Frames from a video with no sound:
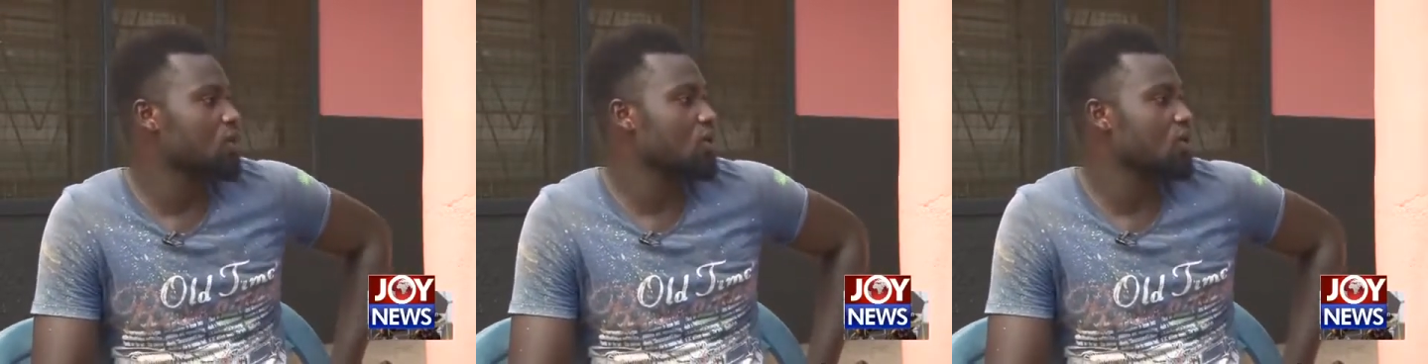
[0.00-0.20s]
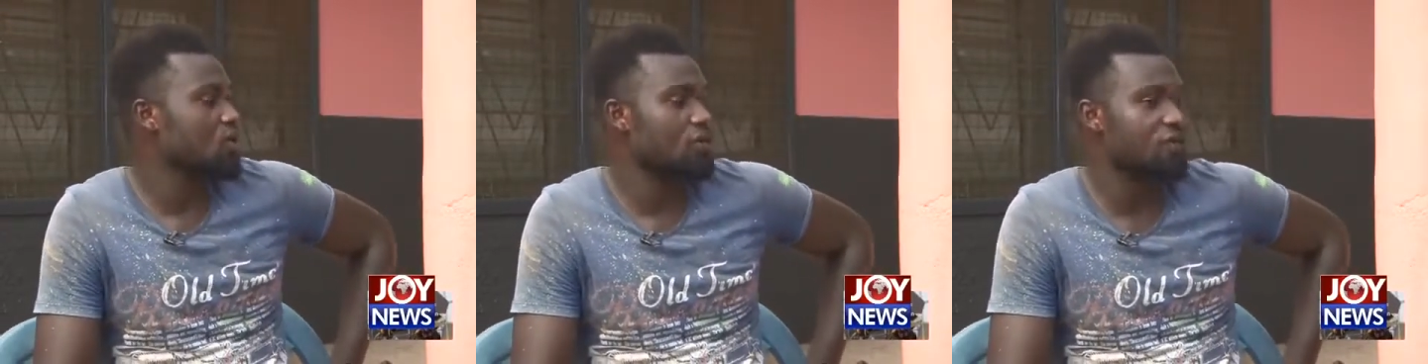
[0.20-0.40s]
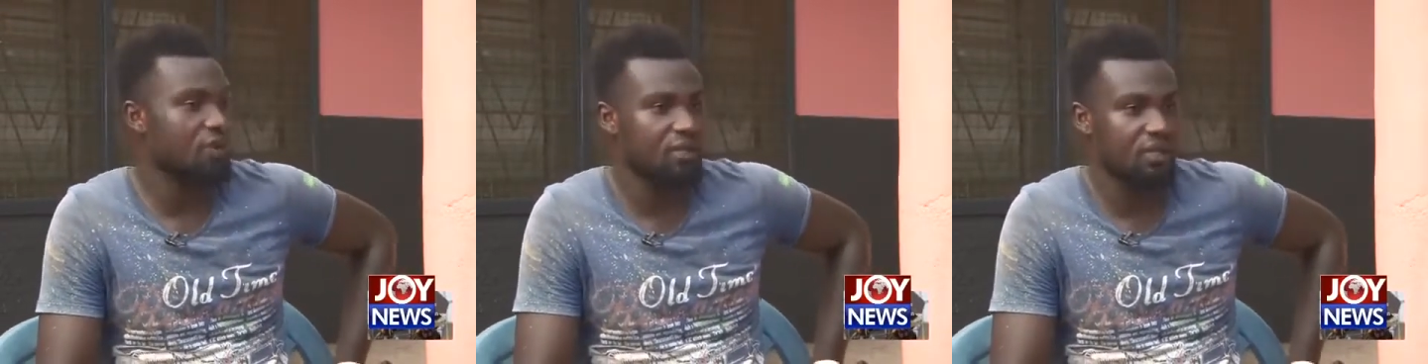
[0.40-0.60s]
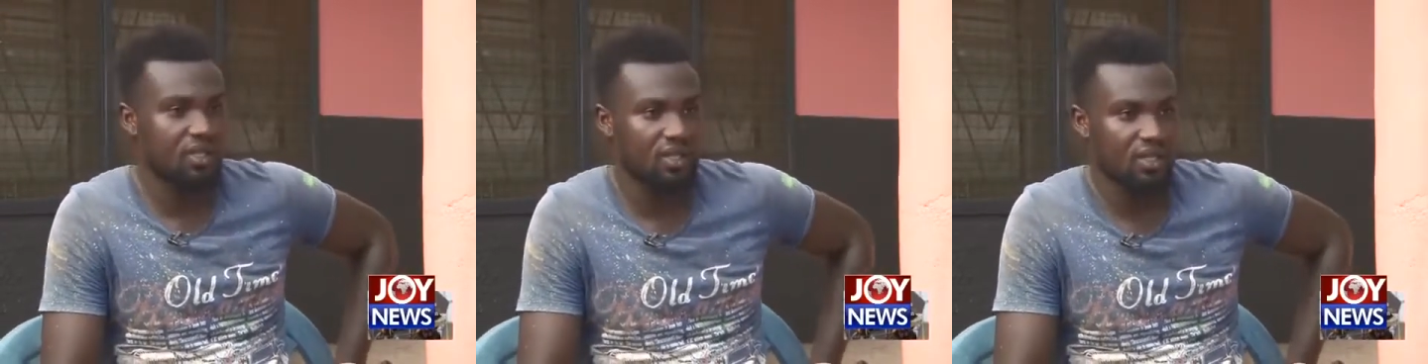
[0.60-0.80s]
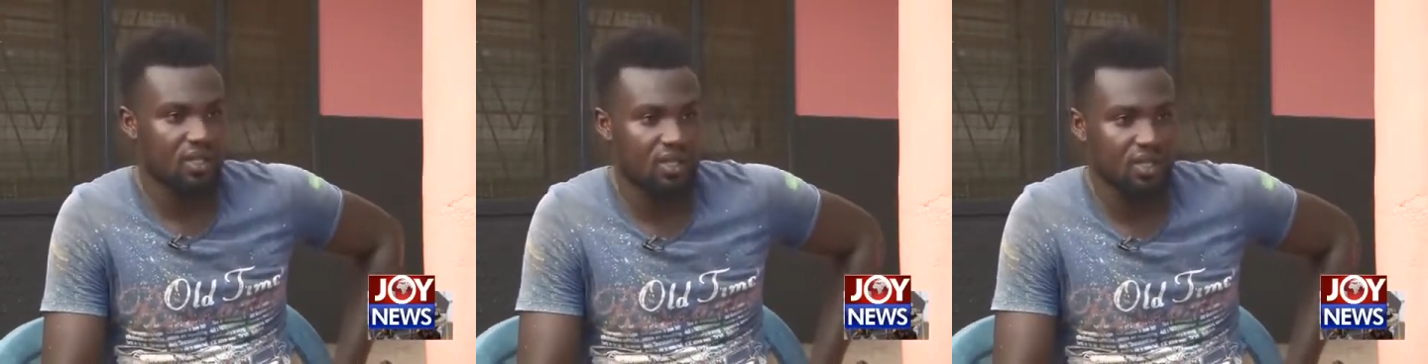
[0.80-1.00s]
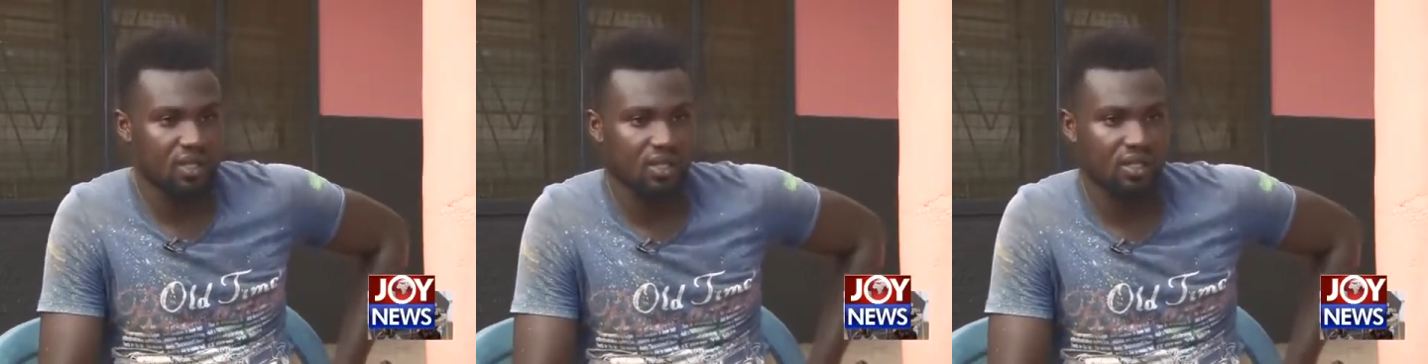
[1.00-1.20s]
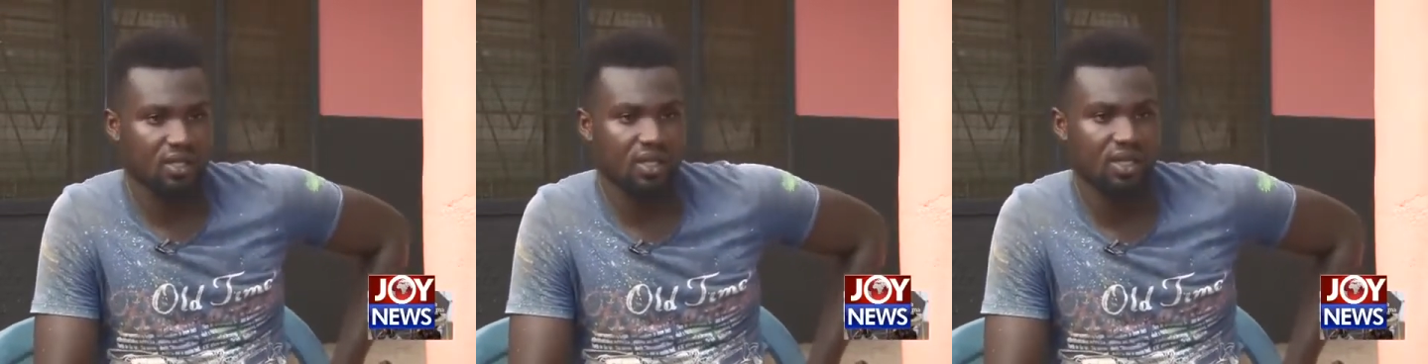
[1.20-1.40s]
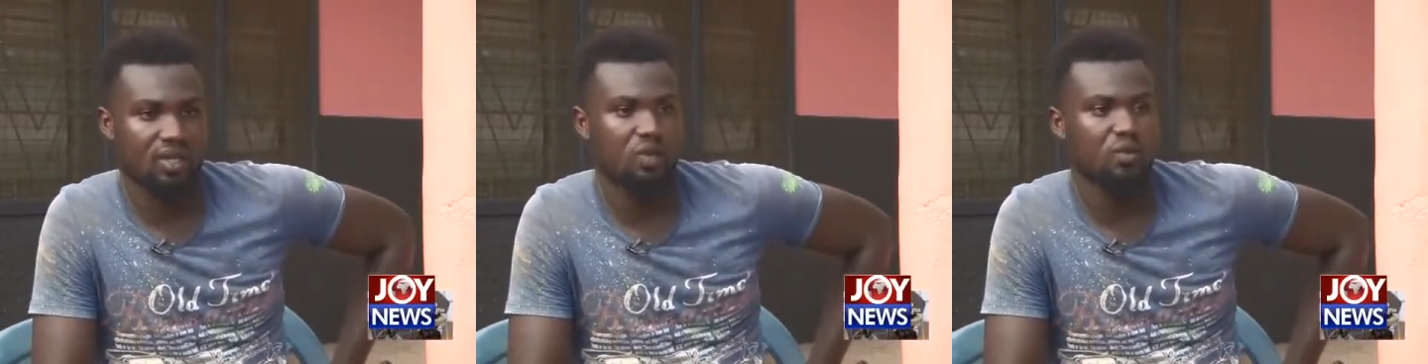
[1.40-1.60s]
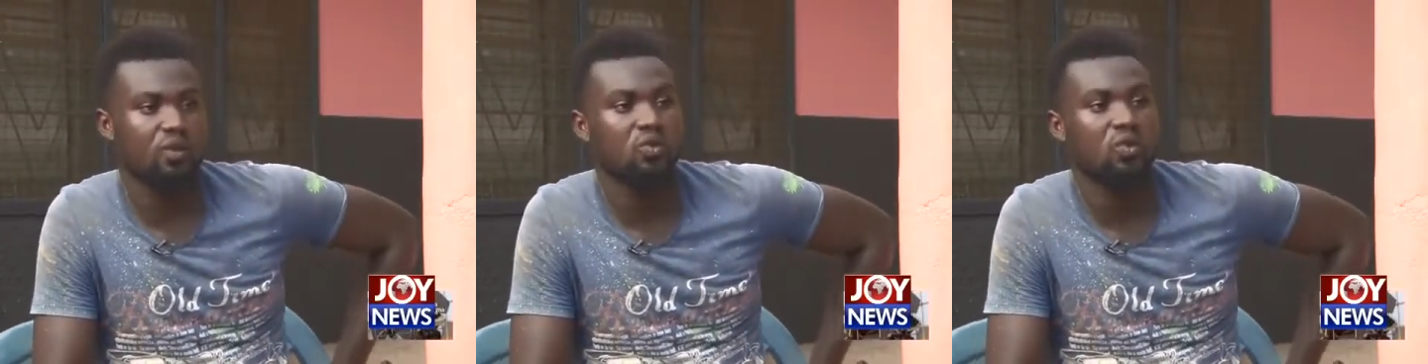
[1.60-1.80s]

Everything is management.